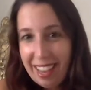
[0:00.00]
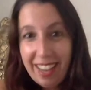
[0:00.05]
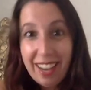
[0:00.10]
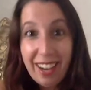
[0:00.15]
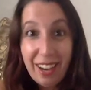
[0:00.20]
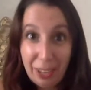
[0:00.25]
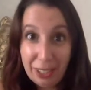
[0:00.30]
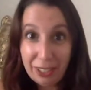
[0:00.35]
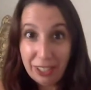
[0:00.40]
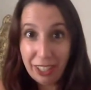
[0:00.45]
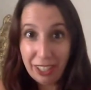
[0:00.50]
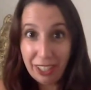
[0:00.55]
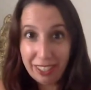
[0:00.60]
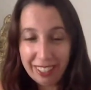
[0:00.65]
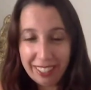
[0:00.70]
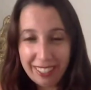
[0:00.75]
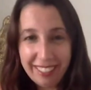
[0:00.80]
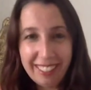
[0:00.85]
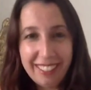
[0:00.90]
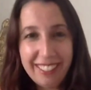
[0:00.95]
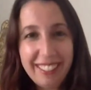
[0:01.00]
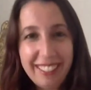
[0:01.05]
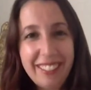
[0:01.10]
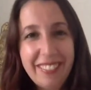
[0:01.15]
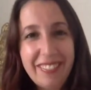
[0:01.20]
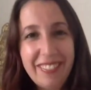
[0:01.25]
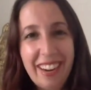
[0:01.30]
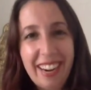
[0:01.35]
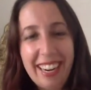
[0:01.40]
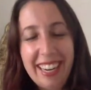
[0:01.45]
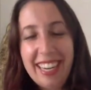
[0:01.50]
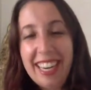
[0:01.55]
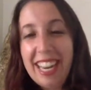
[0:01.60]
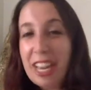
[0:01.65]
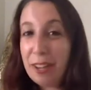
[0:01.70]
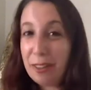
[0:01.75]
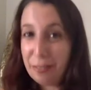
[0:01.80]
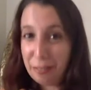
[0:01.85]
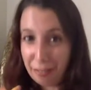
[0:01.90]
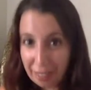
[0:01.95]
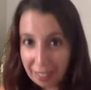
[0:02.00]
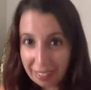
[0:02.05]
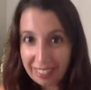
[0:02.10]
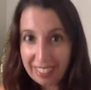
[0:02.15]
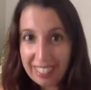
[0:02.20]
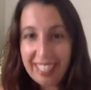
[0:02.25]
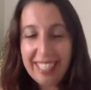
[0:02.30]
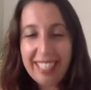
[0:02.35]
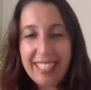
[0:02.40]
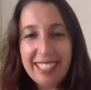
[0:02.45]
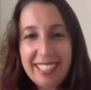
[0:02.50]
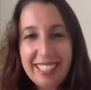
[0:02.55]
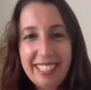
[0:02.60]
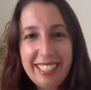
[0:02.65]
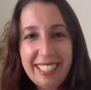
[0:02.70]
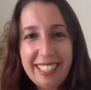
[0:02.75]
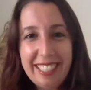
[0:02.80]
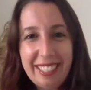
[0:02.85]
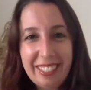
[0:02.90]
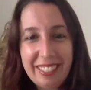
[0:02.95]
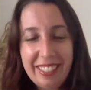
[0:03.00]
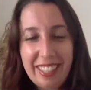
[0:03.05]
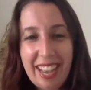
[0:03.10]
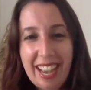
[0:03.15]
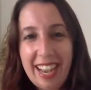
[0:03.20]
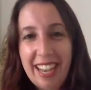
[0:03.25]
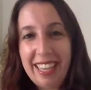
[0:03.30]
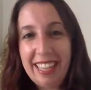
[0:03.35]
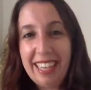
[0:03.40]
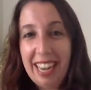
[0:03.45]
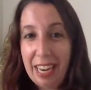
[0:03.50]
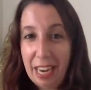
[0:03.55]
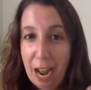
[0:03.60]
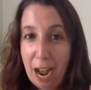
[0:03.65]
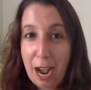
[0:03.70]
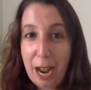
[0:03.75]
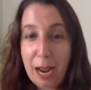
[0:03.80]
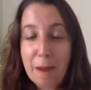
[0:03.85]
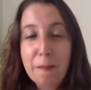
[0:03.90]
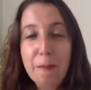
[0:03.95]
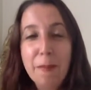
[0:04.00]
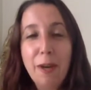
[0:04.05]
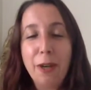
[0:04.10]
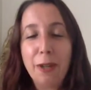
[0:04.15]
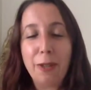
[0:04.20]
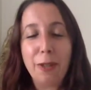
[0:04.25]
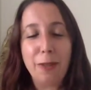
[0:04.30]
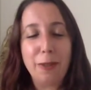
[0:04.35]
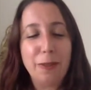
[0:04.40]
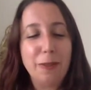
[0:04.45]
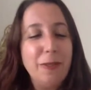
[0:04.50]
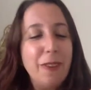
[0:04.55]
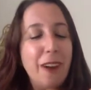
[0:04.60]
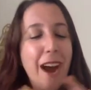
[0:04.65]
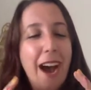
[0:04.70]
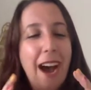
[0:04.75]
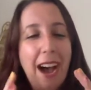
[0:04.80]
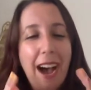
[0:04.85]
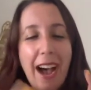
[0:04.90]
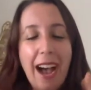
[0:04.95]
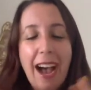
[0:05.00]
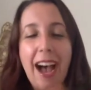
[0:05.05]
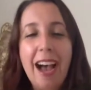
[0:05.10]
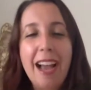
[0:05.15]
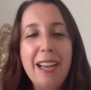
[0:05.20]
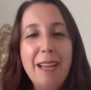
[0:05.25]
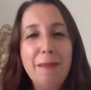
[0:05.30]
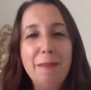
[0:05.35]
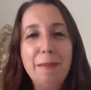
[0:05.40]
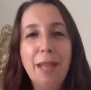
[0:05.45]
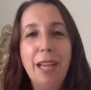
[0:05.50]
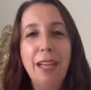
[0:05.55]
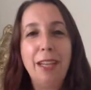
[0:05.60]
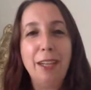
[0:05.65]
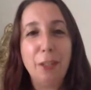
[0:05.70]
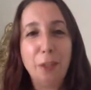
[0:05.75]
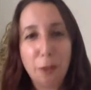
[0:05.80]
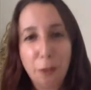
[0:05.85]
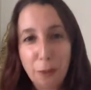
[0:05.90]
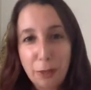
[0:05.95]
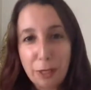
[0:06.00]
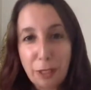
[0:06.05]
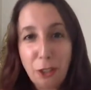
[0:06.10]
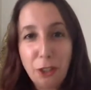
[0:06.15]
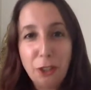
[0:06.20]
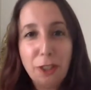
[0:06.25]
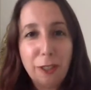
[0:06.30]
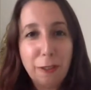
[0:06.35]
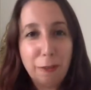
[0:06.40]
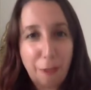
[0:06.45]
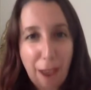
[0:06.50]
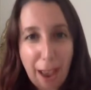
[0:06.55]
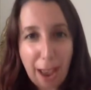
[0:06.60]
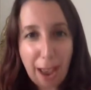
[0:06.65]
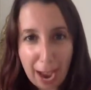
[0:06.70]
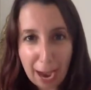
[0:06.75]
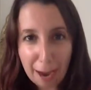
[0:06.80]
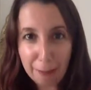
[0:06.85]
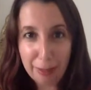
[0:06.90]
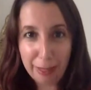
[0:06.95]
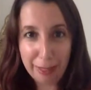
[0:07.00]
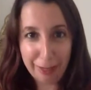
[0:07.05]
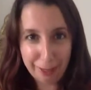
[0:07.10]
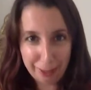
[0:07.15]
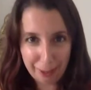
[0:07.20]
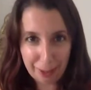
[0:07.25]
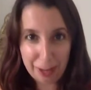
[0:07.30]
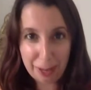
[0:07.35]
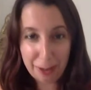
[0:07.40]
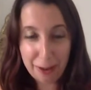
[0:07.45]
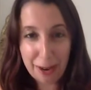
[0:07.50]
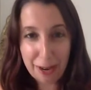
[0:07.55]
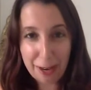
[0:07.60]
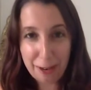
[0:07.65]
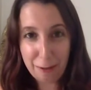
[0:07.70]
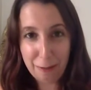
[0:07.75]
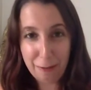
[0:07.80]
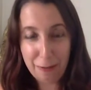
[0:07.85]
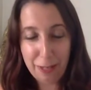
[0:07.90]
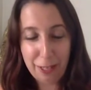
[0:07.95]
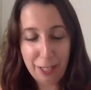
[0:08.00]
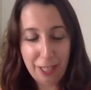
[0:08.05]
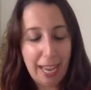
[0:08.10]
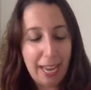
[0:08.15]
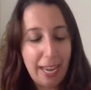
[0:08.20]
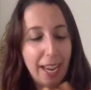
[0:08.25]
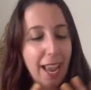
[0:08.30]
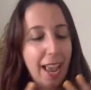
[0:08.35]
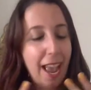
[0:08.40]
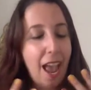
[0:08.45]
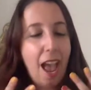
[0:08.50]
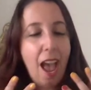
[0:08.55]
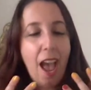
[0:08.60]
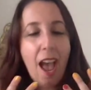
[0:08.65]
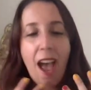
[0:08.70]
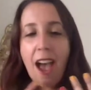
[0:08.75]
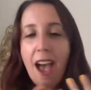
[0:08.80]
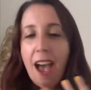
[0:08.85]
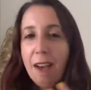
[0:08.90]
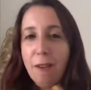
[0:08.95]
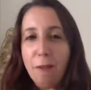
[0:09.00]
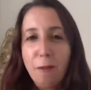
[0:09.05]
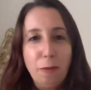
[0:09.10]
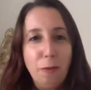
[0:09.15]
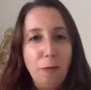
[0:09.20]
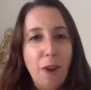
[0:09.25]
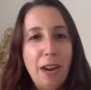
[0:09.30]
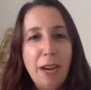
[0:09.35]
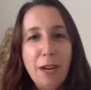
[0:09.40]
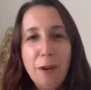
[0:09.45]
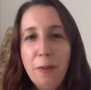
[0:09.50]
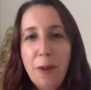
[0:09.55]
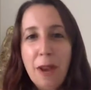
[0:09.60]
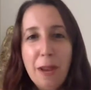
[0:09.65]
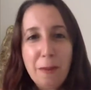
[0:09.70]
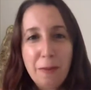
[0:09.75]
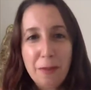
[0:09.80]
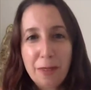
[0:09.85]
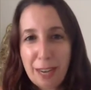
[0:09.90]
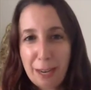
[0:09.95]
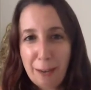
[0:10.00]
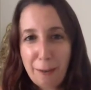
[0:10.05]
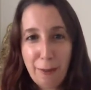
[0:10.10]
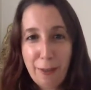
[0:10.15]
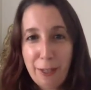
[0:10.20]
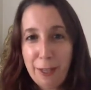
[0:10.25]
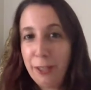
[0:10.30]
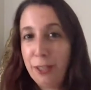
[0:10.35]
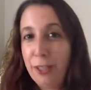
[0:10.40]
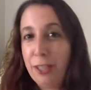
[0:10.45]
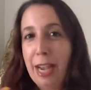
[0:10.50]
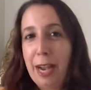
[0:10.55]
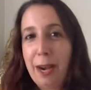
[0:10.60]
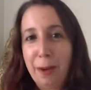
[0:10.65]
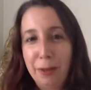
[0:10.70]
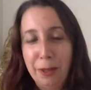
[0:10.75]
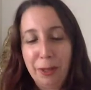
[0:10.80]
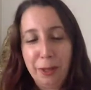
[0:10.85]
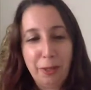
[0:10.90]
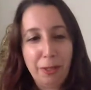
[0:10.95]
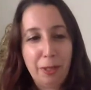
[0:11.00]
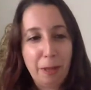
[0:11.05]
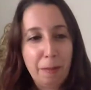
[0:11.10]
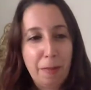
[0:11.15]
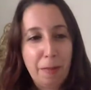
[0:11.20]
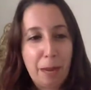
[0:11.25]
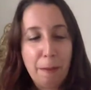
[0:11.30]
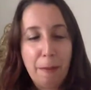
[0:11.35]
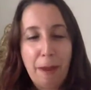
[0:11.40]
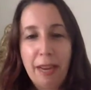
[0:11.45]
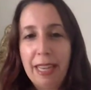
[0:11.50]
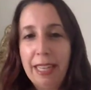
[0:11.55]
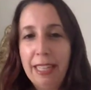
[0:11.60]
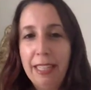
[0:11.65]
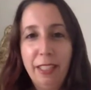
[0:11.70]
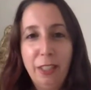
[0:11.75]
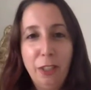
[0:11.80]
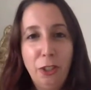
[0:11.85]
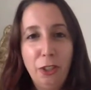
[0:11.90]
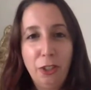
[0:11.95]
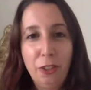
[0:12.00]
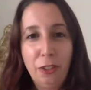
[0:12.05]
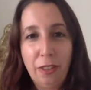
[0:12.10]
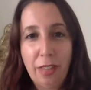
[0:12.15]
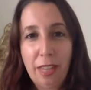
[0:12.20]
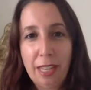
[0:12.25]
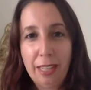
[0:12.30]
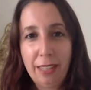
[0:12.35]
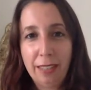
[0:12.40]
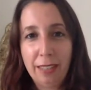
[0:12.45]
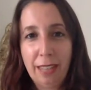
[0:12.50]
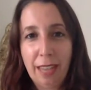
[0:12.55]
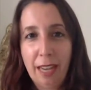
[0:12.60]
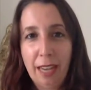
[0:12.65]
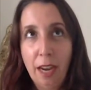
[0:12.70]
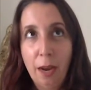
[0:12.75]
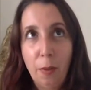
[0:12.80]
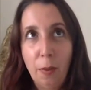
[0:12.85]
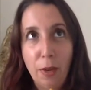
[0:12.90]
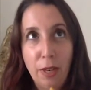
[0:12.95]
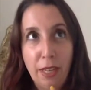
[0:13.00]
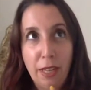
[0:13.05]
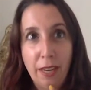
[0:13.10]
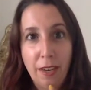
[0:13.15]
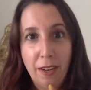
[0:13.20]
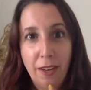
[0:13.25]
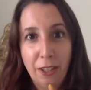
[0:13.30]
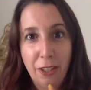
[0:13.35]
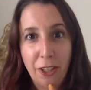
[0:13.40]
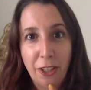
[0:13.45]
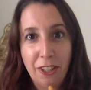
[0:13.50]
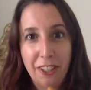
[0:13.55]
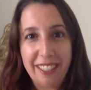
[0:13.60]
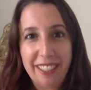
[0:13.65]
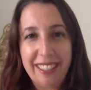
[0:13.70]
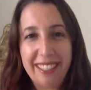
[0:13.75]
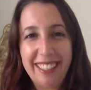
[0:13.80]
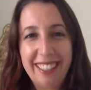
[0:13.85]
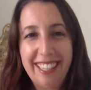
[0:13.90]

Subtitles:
hot chocolate, right? Very easy to do that. And I am like a creature of habit. So I know how you feel. Like right away when I feel down or something, my initial thing is like, I want to get a hot chocolate.